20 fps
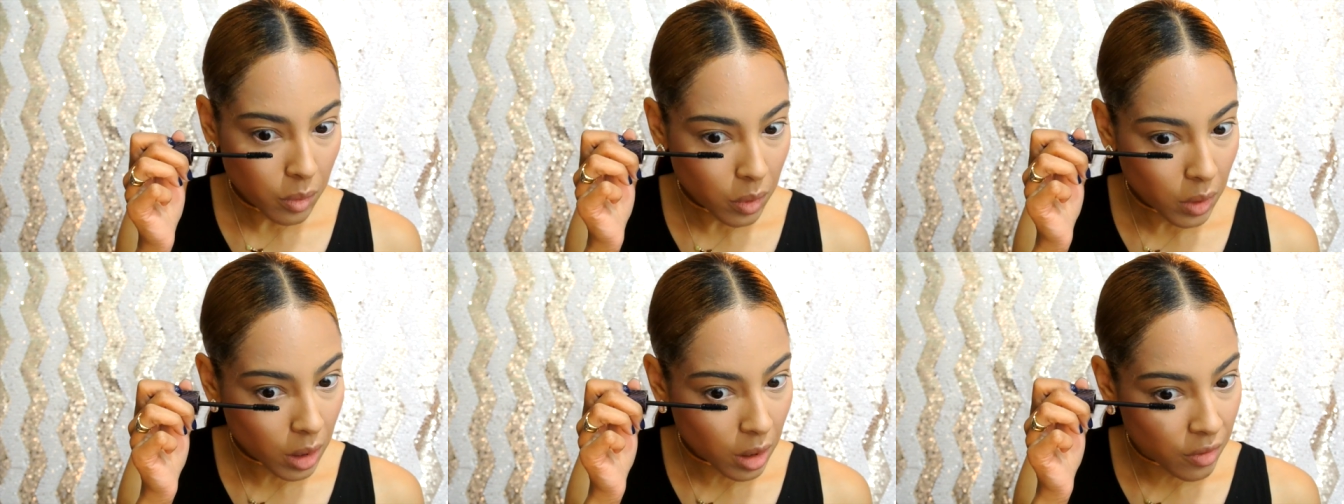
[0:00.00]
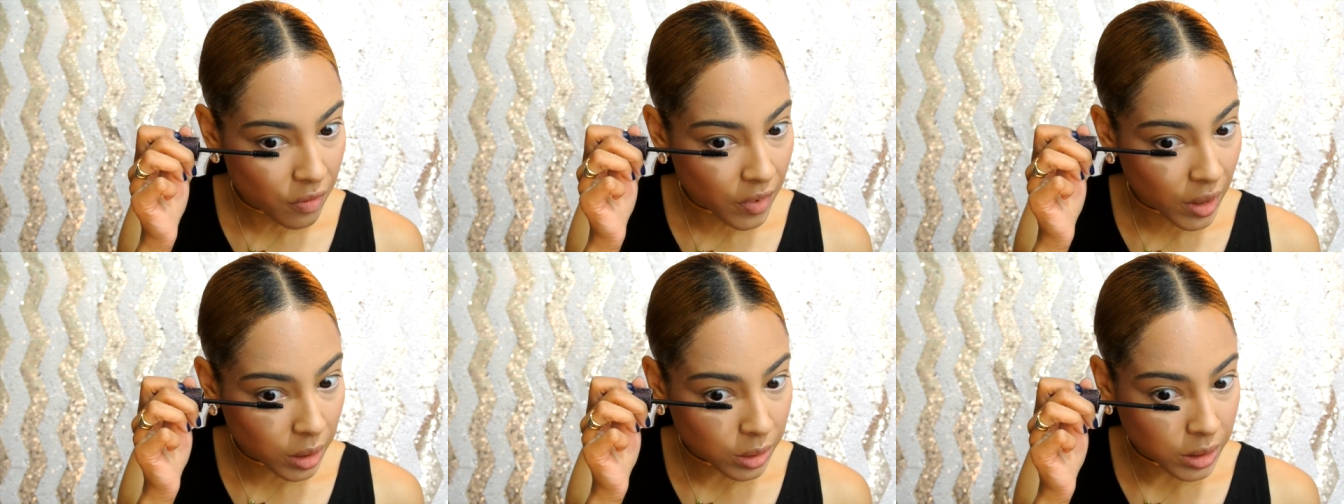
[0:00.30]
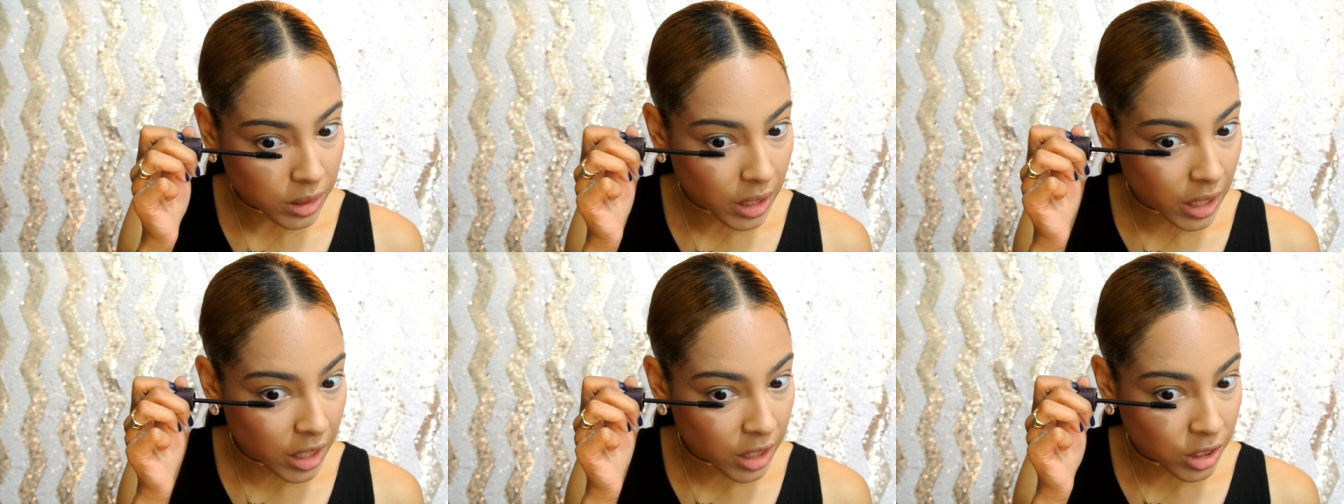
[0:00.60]

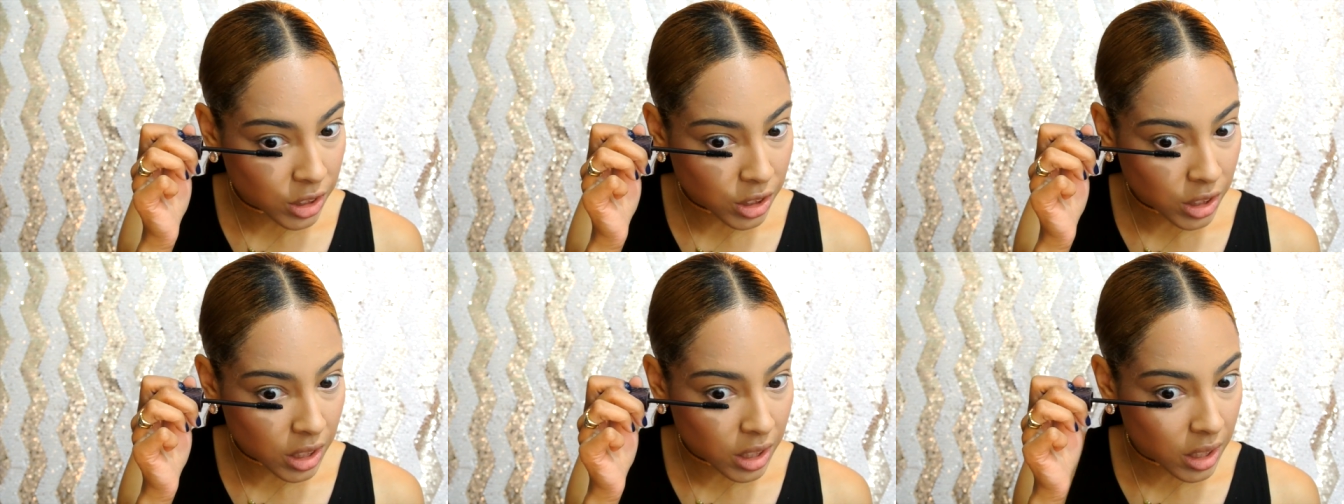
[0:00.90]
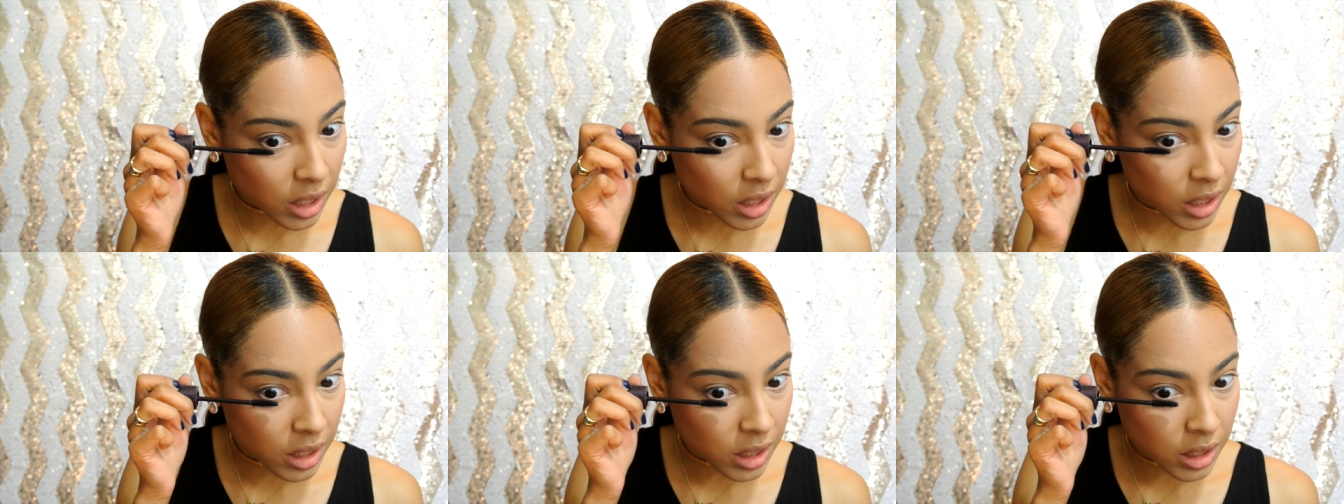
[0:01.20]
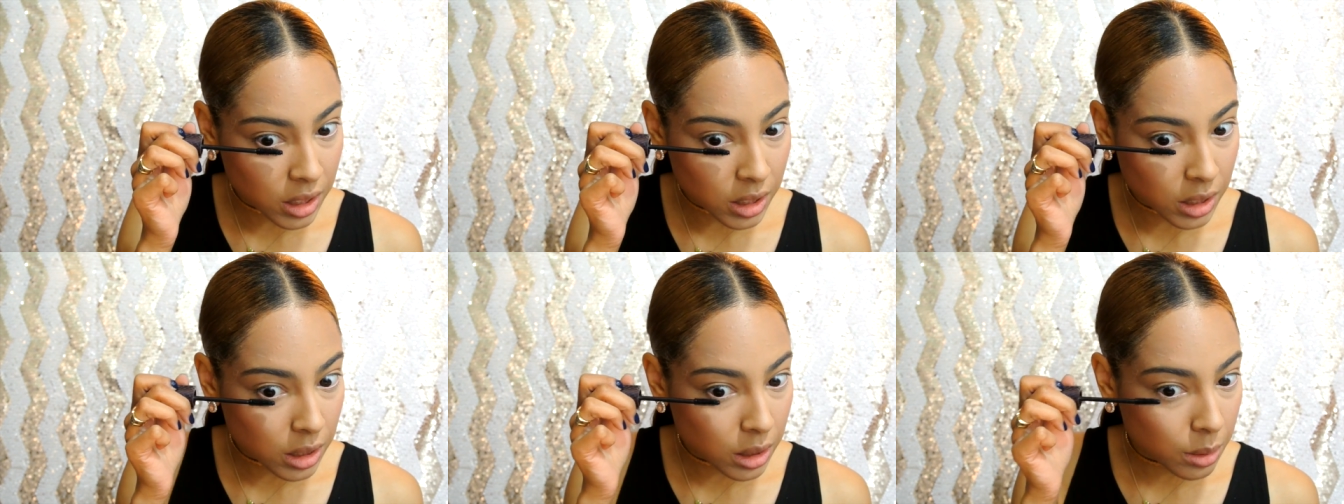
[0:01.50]

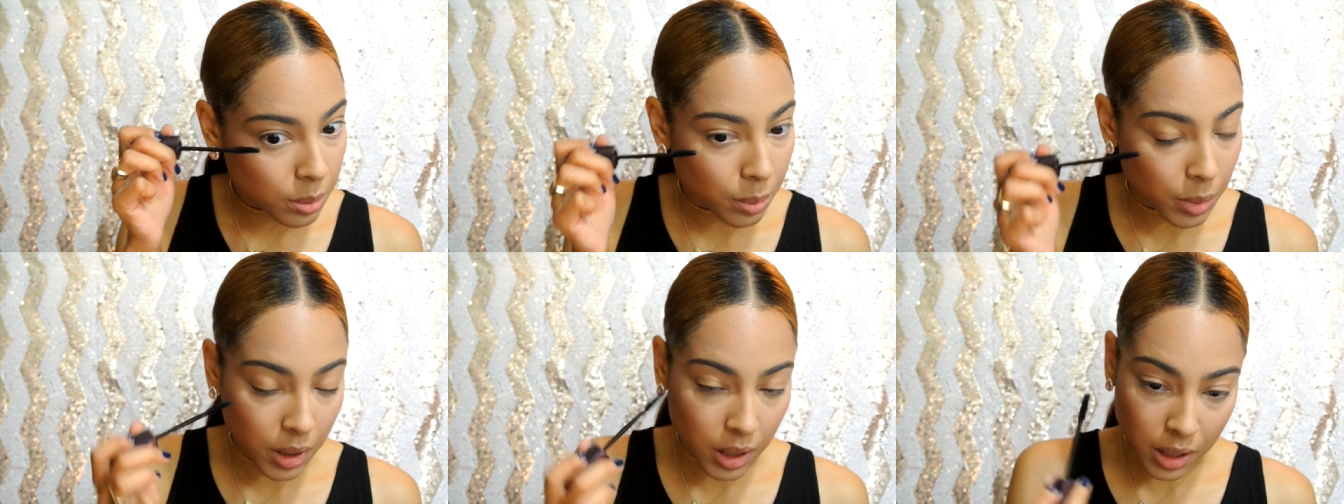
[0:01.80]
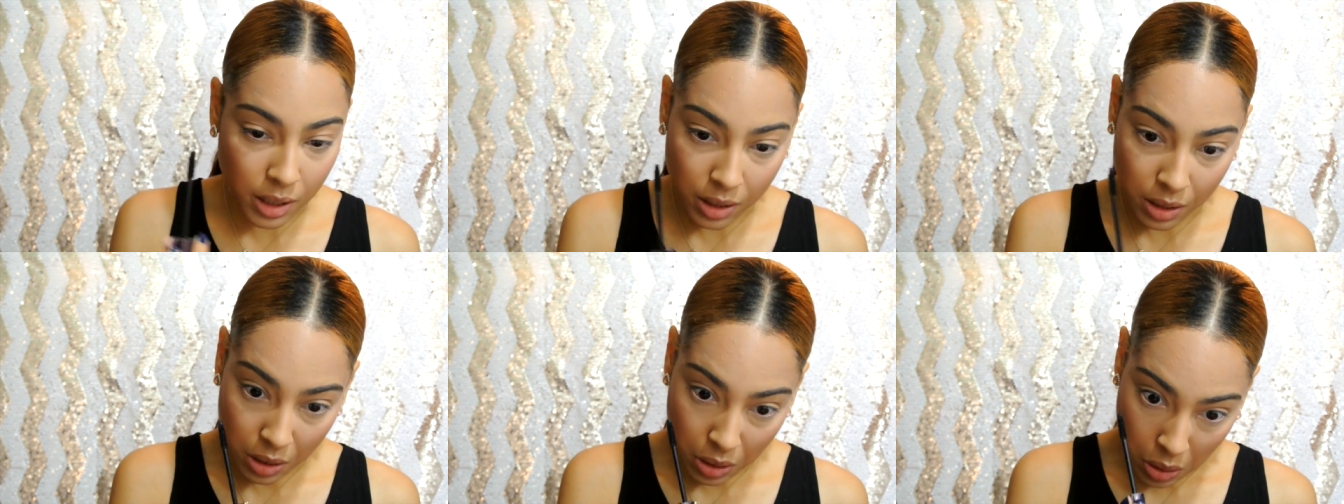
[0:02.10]
foundations, but